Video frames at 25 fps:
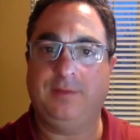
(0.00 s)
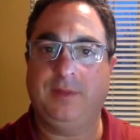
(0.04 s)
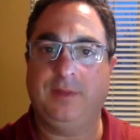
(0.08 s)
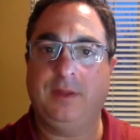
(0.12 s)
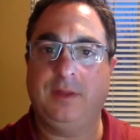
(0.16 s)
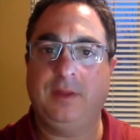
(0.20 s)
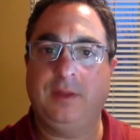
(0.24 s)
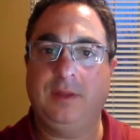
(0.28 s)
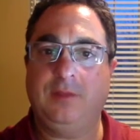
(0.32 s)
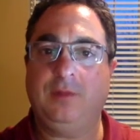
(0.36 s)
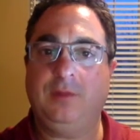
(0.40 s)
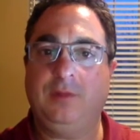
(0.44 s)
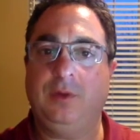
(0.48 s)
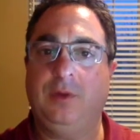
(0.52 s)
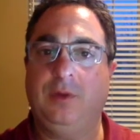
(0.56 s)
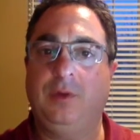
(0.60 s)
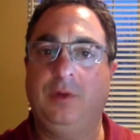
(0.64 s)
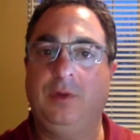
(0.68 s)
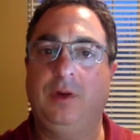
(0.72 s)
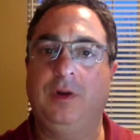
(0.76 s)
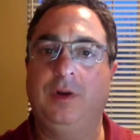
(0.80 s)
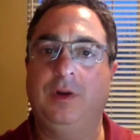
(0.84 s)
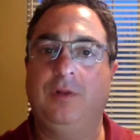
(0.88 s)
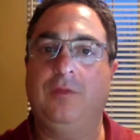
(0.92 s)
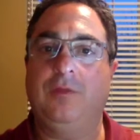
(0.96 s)
This week,
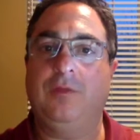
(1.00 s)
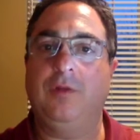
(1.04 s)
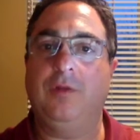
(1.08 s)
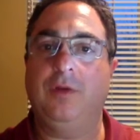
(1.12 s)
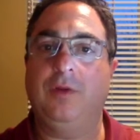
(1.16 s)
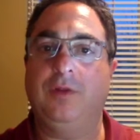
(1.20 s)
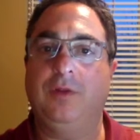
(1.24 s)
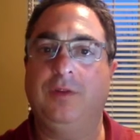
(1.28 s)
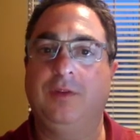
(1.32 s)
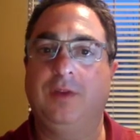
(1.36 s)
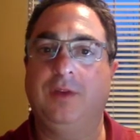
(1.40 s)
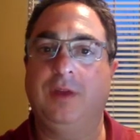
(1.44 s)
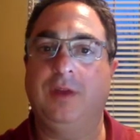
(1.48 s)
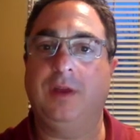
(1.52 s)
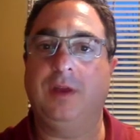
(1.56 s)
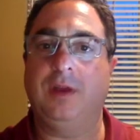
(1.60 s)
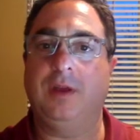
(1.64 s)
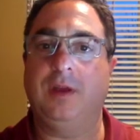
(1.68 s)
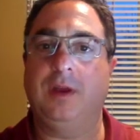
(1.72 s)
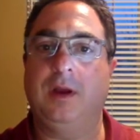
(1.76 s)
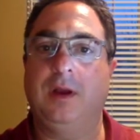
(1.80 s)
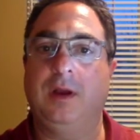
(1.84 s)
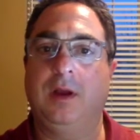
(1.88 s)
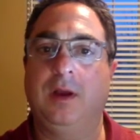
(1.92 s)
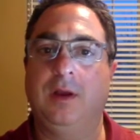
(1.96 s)
we're going to focus
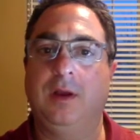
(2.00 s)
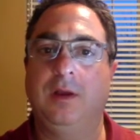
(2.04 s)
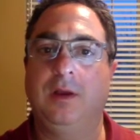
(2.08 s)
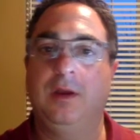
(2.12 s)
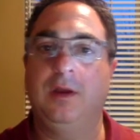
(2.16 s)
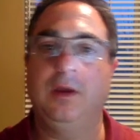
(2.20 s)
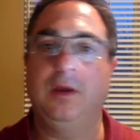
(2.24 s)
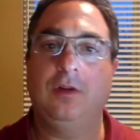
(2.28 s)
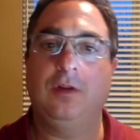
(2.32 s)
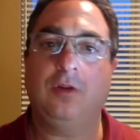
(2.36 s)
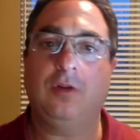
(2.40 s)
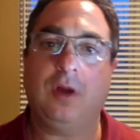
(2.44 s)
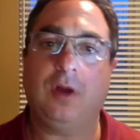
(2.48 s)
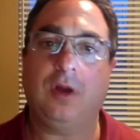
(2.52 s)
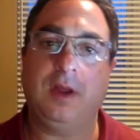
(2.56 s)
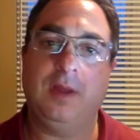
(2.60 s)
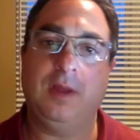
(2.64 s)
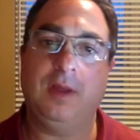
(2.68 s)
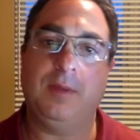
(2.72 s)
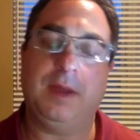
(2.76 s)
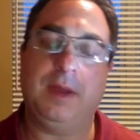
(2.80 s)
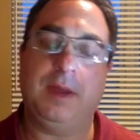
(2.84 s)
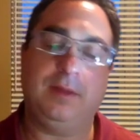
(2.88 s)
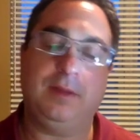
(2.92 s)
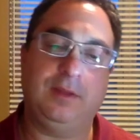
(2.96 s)
in on talking
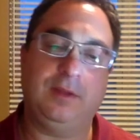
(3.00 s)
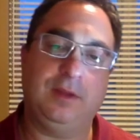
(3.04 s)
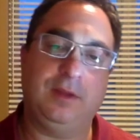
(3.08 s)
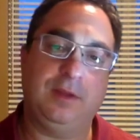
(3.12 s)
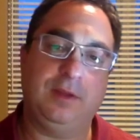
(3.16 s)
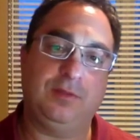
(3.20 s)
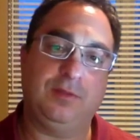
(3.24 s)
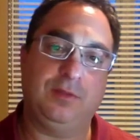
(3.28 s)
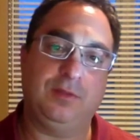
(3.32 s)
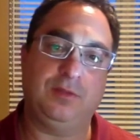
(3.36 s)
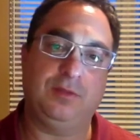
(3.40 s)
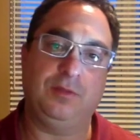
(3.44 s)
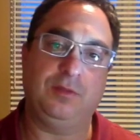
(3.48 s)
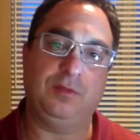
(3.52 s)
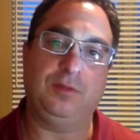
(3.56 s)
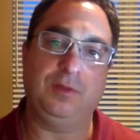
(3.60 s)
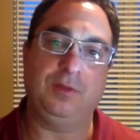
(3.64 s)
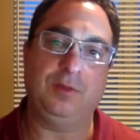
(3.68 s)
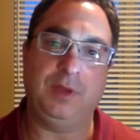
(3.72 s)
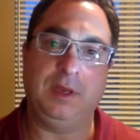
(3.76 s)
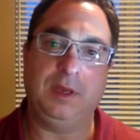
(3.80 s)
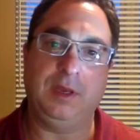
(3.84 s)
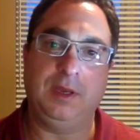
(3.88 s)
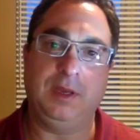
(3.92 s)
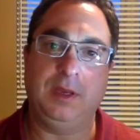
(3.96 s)
about the difference
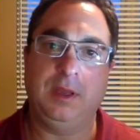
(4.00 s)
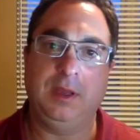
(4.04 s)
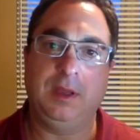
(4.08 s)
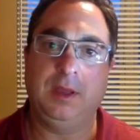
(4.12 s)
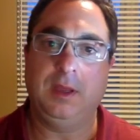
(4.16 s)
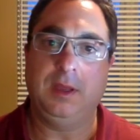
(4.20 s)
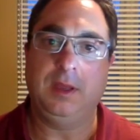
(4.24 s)
between